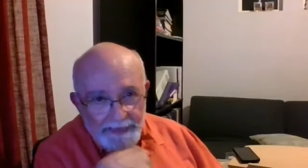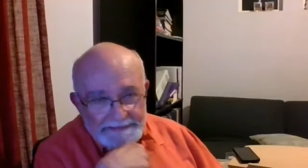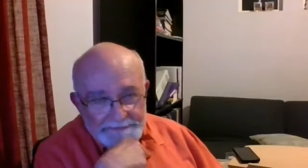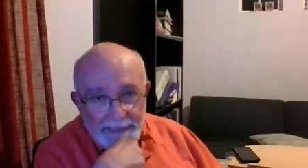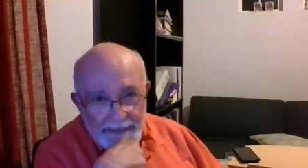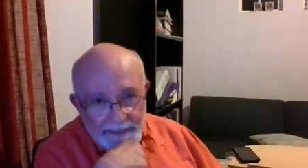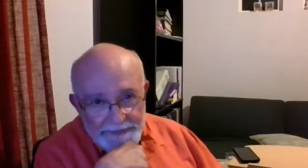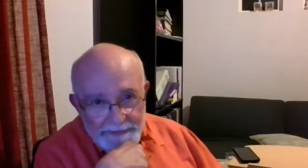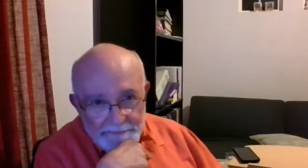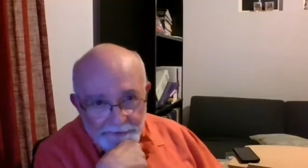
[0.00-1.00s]
God
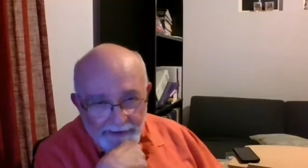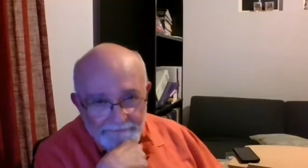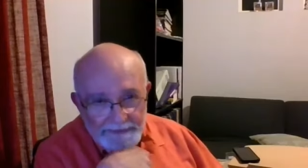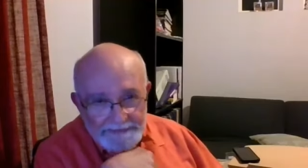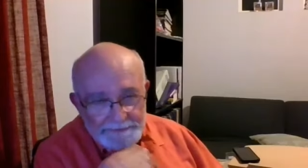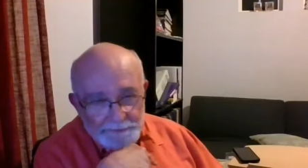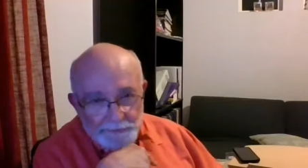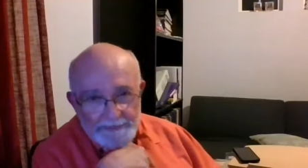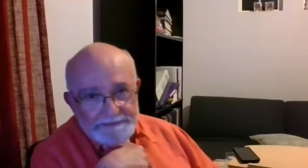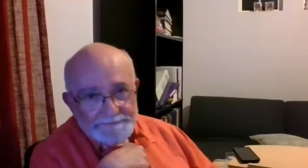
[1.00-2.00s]
speaking to the prophets
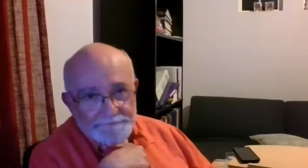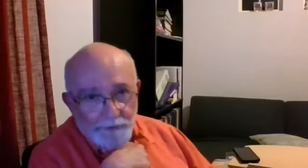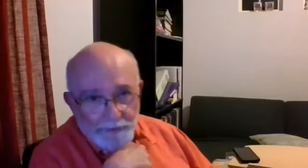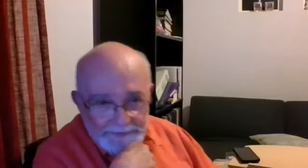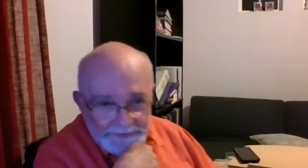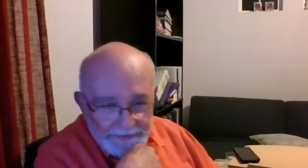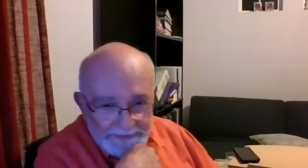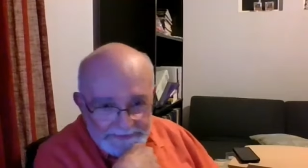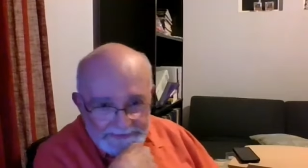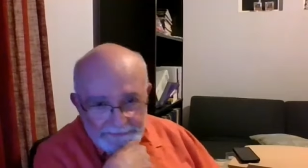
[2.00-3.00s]
points forward
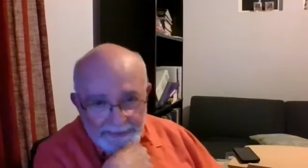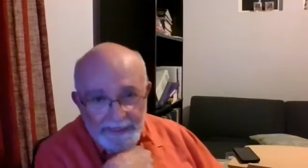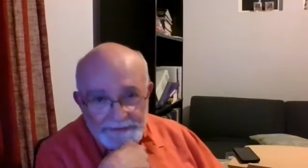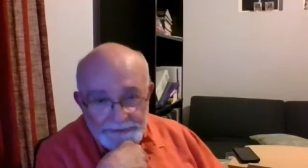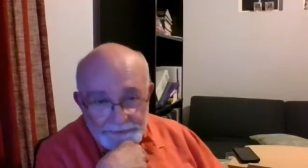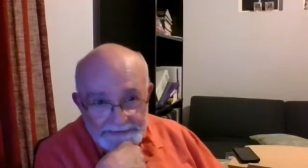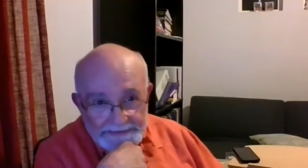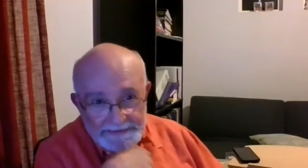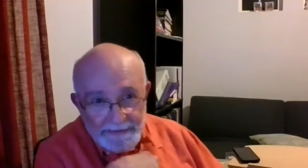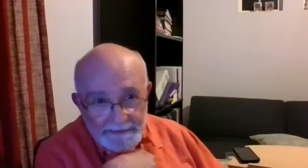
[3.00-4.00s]
to his speaking to
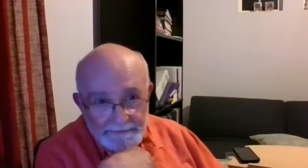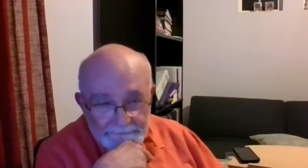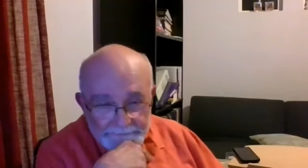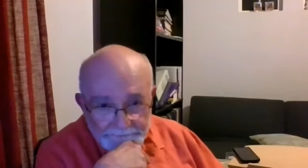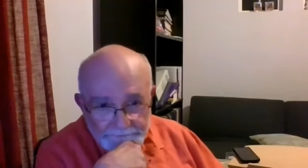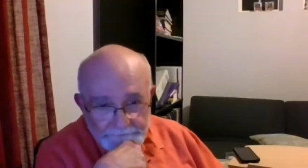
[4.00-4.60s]
his son.